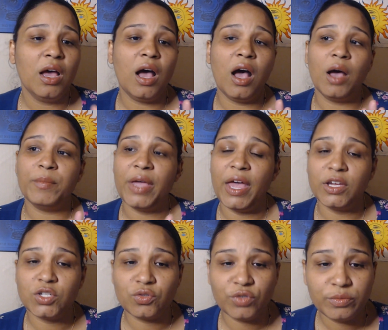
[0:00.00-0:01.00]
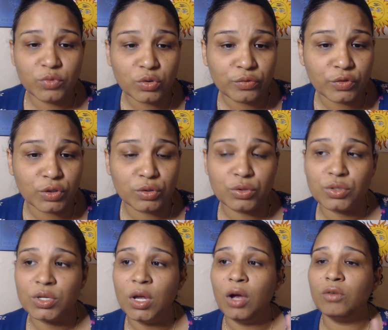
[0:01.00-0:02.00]
um, hex
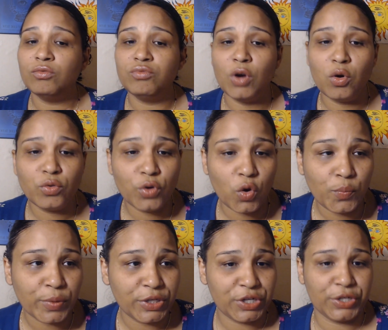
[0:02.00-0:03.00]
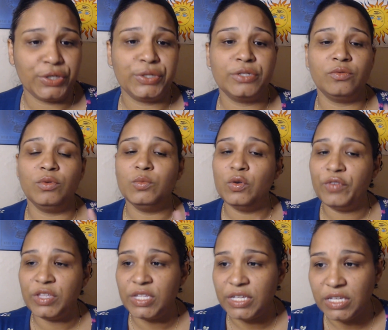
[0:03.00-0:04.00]
removals, road openers,
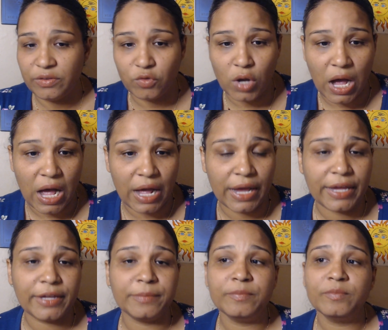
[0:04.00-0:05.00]
removing the evil eye,